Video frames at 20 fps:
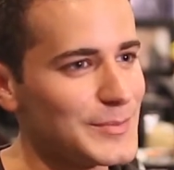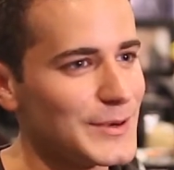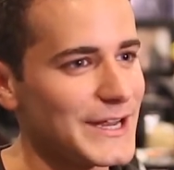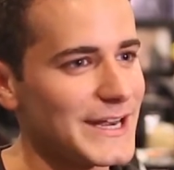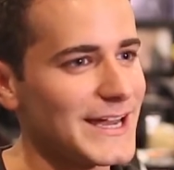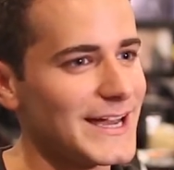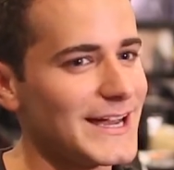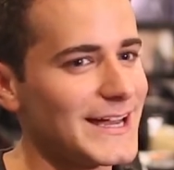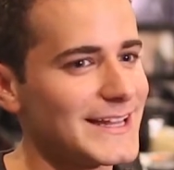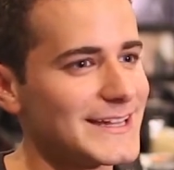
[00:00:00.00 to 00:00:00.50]

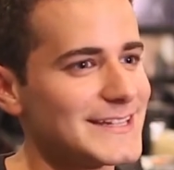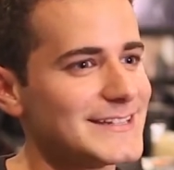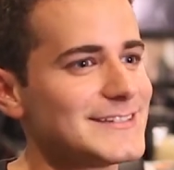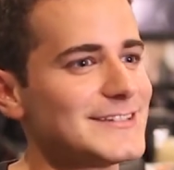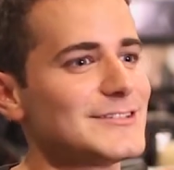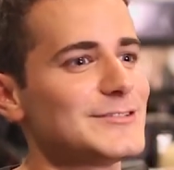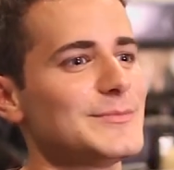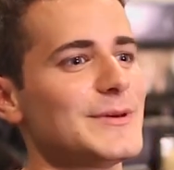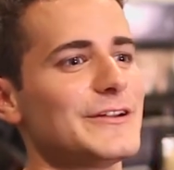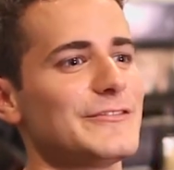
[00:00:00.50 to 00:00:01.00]
but this
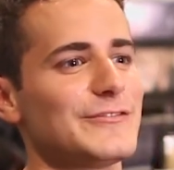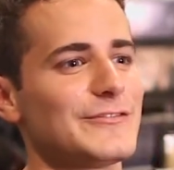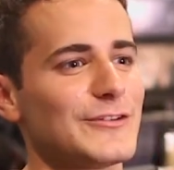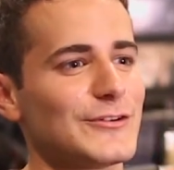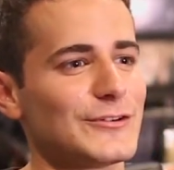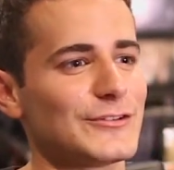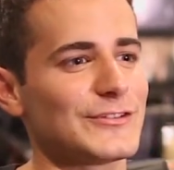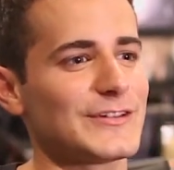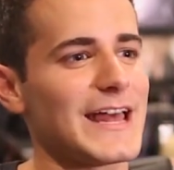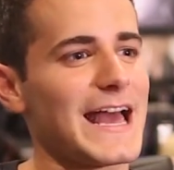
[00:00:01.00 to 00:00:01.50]
is my
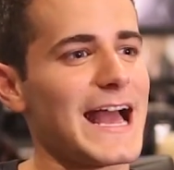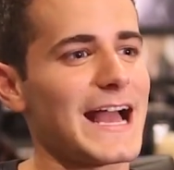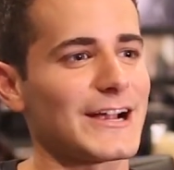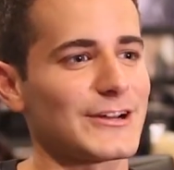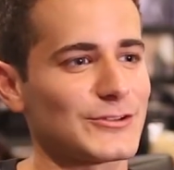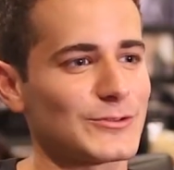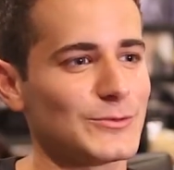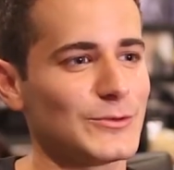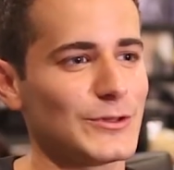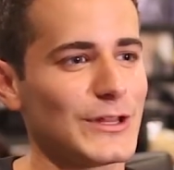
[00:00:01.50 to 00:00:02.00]
first
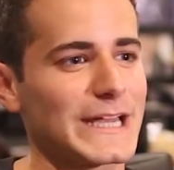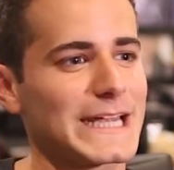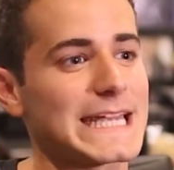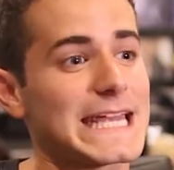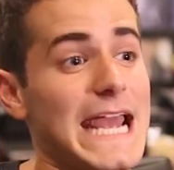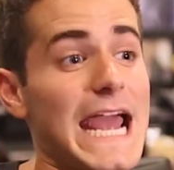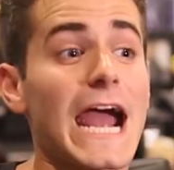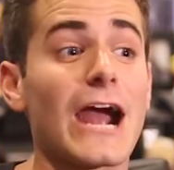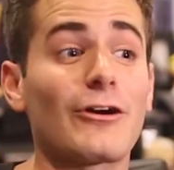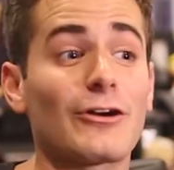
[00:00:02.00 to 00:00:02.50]
actual
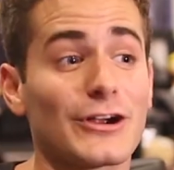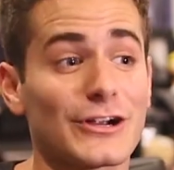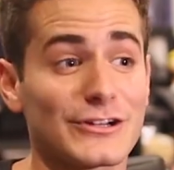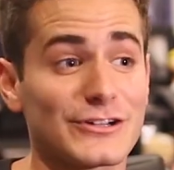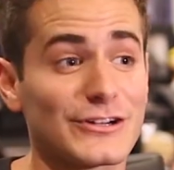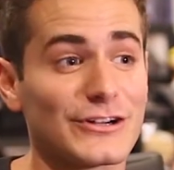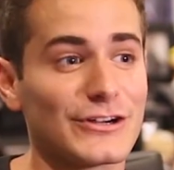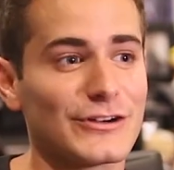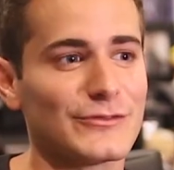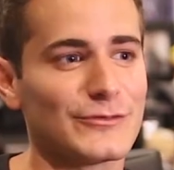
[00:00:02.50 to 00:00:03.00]

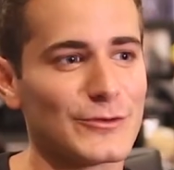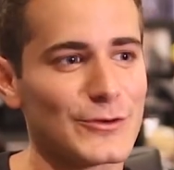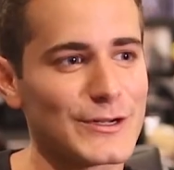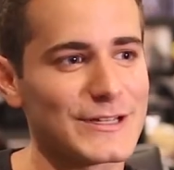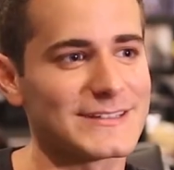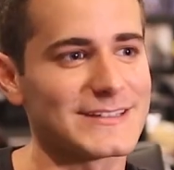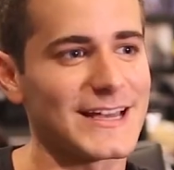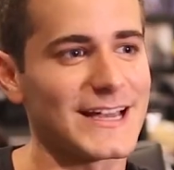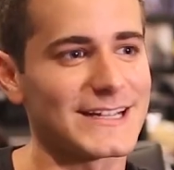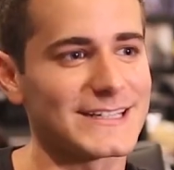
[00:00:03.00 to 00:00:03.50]
character
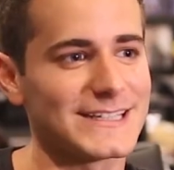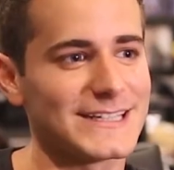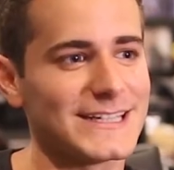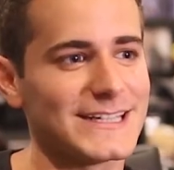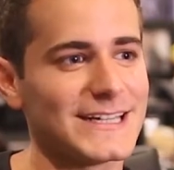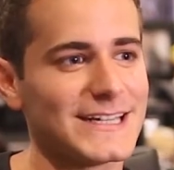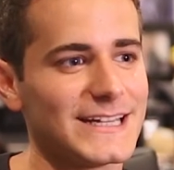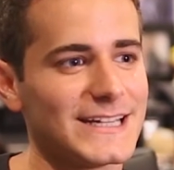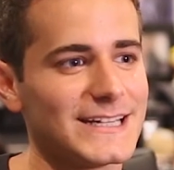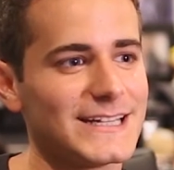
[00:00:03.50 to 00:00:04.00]
voice acting
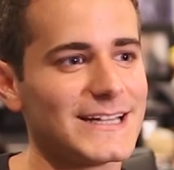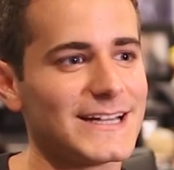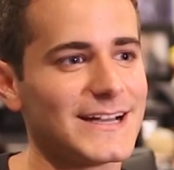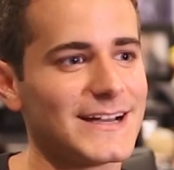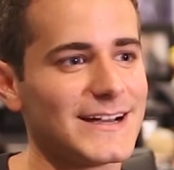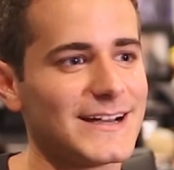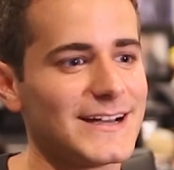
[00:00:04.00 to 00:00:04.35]
gig,